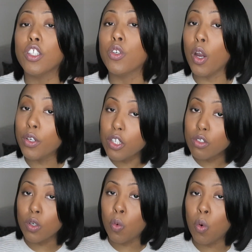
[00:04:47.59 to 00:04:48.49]
then you only
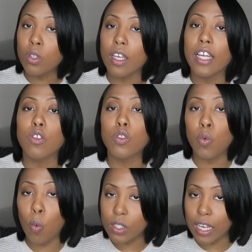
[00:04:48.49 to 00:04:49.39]
use a quarter and use
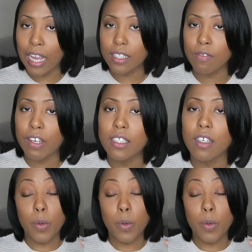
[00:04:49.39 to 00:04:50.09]
quarter activator.